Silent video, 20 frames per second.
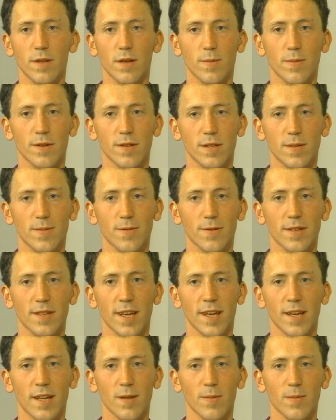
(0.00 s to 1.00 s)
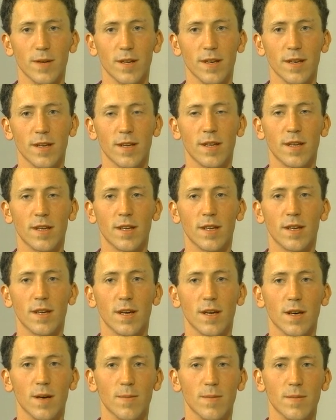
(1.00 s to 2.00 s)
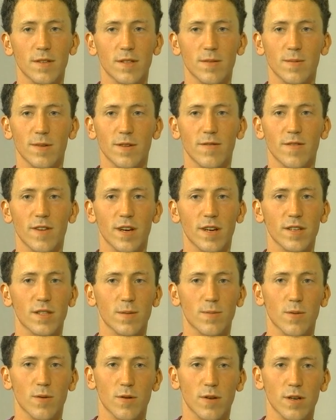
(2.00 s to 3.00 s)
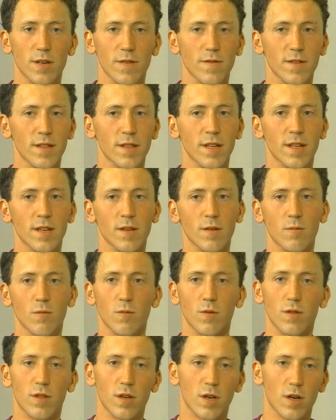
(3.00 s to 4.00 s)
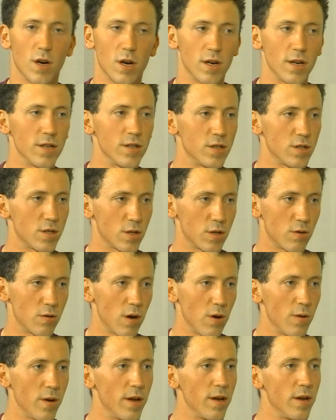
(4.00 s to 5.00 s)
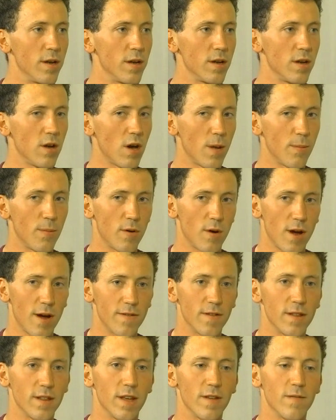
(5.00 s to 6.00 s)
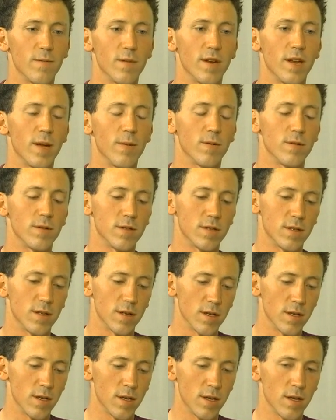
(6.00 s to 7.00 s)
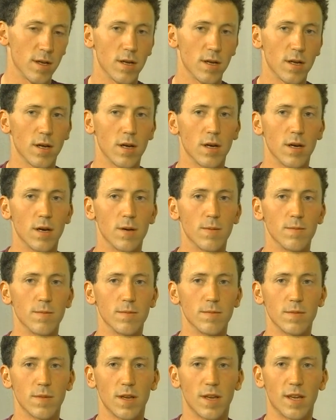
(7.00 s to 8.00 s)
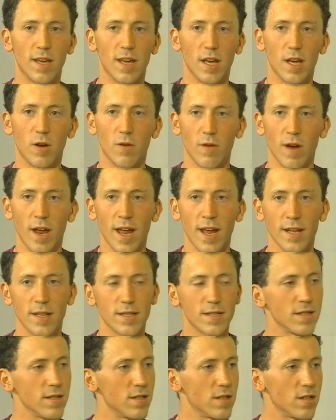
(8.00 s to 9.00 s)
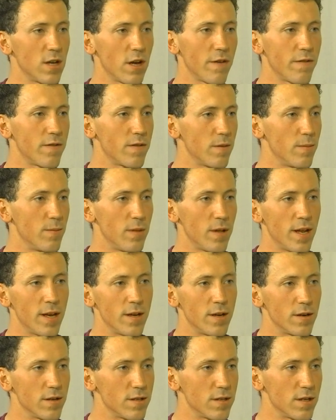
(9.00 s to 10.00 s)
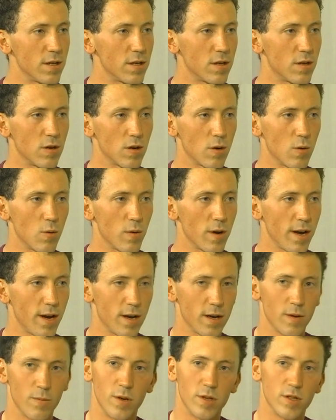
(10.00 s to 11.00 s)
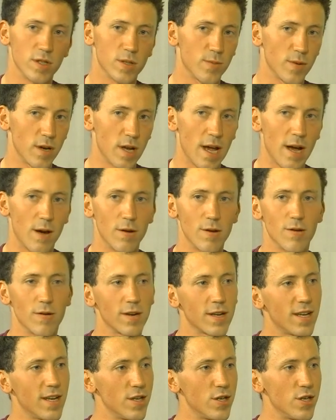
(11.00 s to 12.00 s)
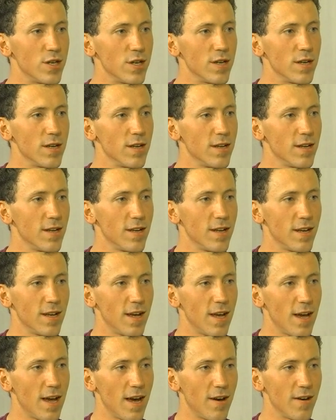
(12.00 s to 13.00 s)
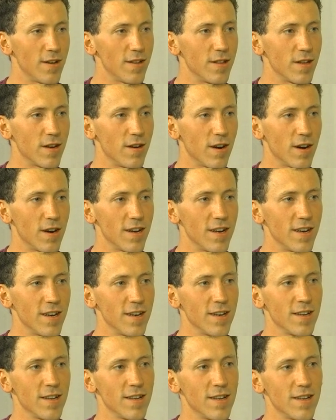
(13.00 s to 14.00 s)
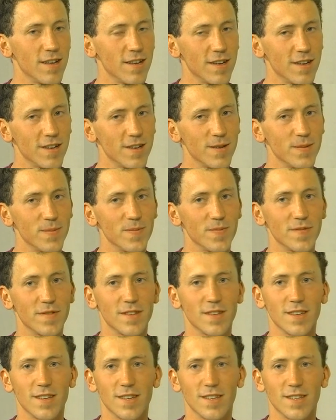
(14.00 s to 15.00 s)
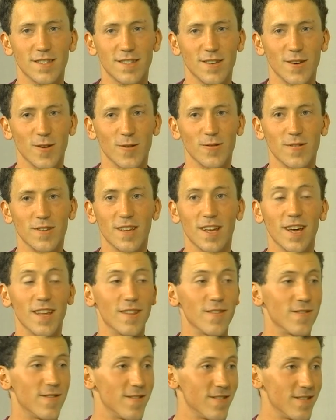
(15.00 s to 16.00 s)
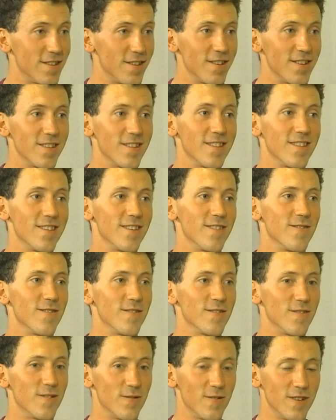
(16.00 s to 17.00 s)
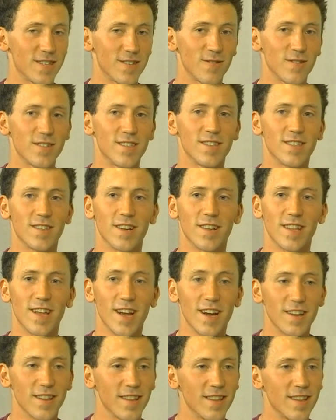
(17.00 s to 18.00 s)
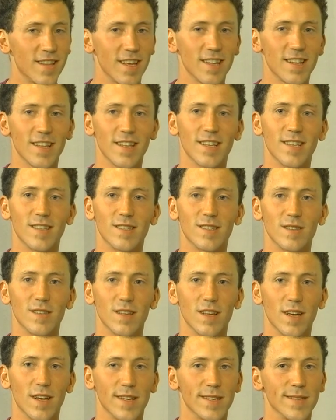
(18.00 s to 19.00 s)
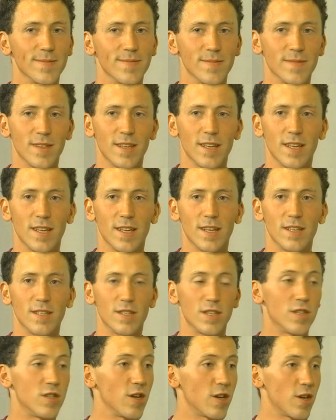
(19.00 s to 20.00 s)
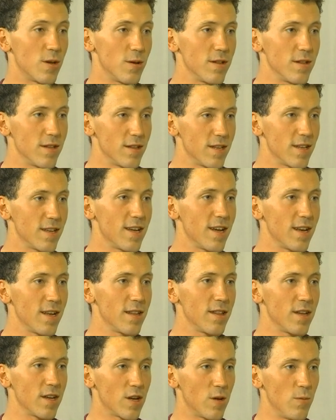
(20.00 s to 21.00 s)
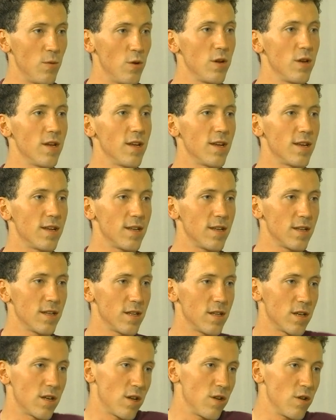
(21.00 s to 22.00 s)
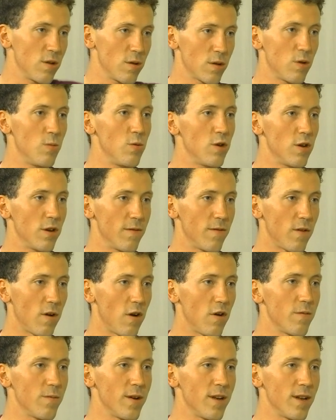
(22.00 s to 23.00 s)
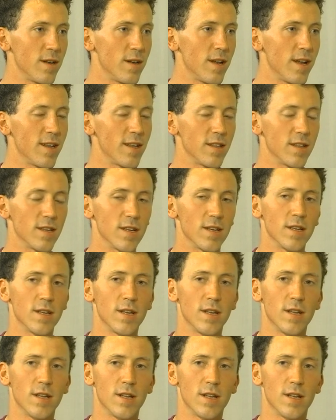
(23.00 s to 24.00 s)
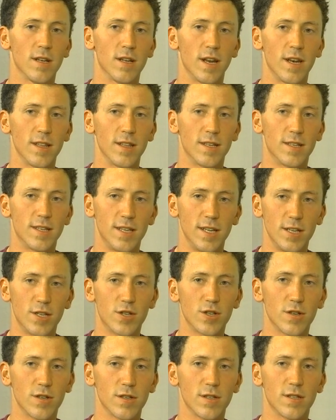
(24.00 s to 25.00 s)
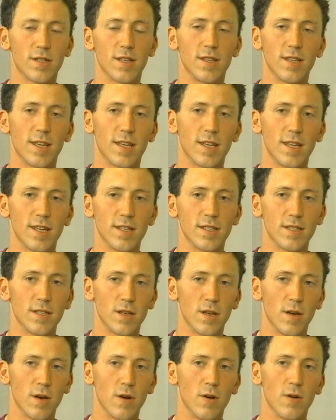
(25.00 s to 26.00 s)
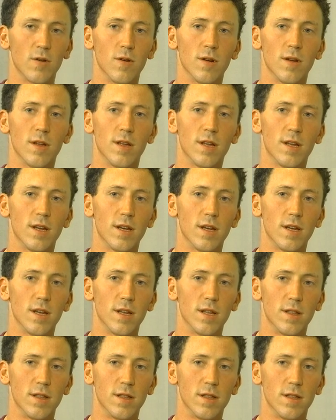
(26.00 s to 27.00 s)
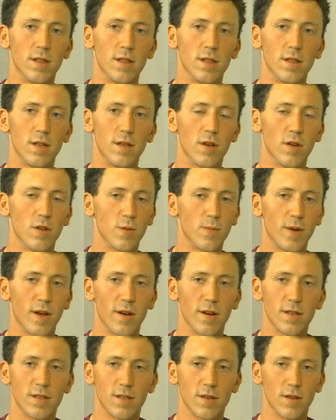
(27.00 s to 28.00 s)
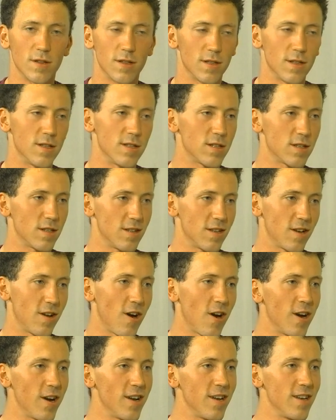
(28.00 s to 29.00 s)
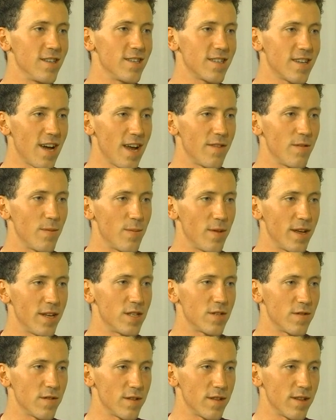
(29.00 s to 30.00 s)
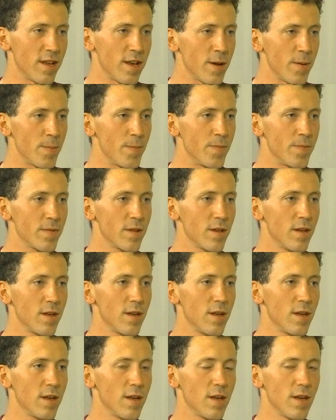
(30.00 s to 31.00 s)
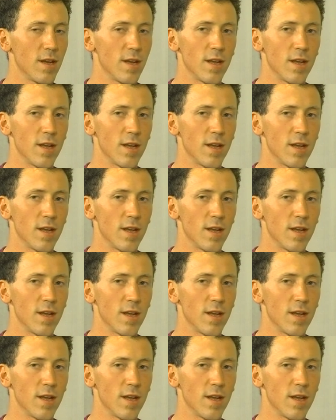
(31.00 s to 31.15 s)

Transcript: Their principal Dan Clement um, has been very supportive, and then with the gardens to grow in nonprofit, they've been able to um, get grants and stuff for blenders and cookware, and we just put an outdoor kitchen mm -hmm. out in the garden. Um, so yeah, the, the the the resources are there, and the thing that is um, this is the, the getting the community the community involvement and letting yeah. the letting the teachers and the kids know and you know the parents know that this the garden is kind of a place for them. Yeah.